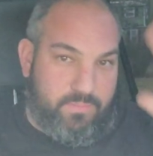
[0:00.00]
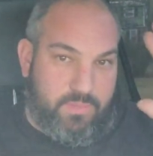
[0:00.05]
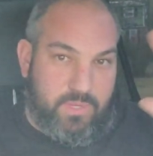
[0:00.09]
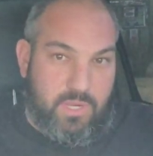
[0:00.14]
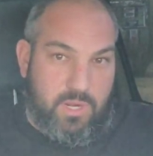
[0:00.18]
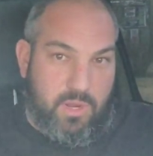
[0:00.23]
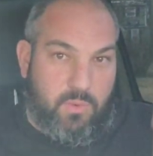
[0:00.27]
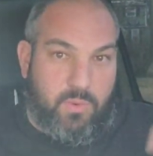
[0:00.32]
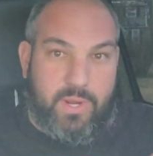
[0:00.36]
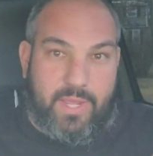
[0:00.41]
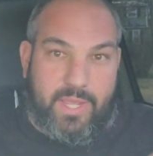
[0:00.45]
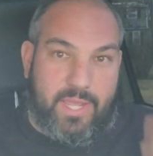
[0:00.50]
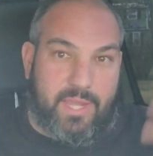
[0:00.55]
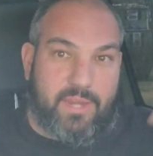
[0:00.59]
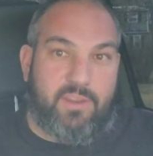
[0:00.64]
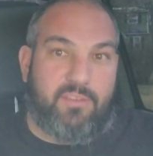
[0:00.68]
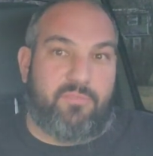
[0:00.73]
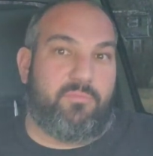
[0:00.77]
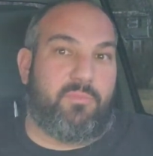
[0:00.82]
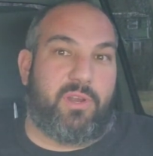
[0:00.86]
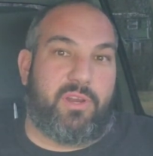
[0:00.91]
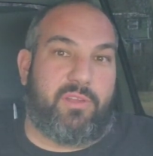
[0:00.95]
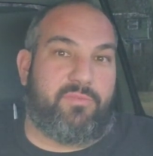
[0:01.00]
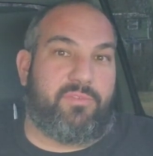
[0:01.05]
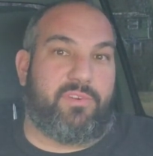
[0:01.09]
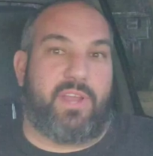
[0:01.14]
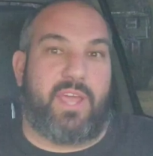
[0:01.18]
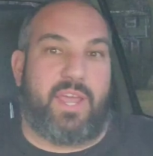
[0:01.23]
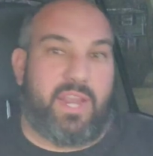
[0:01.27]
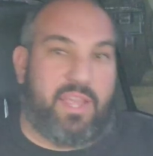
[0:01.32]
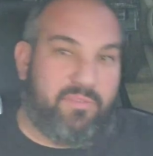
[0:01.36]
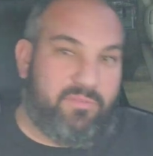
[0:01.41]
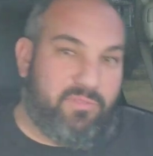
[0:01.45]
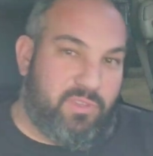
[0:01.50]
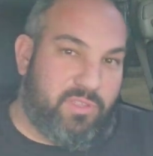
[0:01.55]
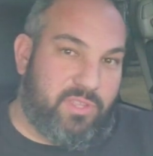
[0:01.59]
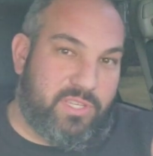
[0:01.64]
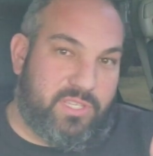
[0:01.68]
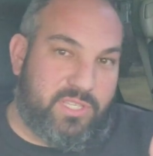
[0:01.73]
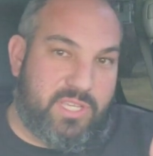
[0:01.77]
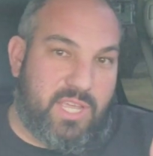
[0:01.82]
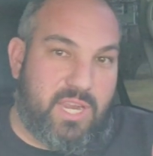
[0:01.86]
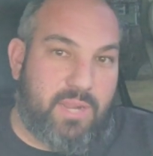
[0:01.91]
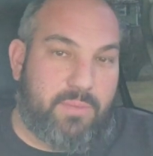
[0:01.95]
you know, when I get enough money for that after
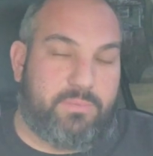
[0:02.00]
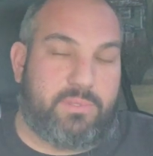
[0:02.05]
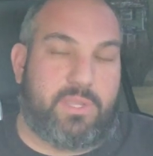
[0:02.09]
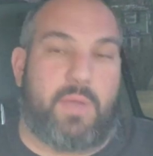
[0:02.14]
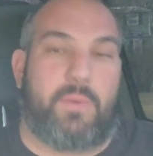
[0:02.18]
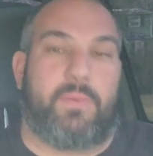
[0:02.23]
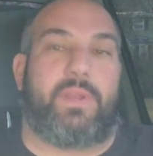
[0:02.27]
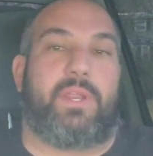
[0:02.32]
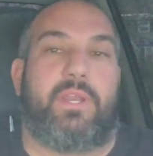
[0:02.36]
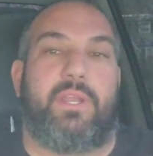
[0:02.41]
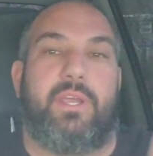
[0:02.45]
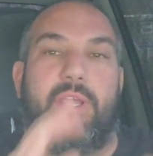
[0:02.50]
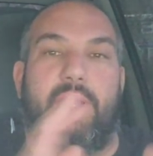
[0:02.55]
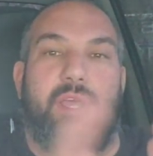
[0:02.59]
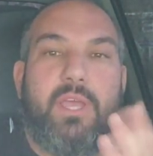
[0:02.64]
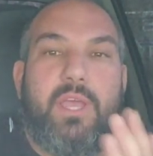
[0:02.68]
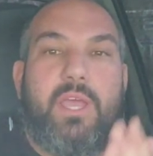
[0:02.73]
this setup's going in.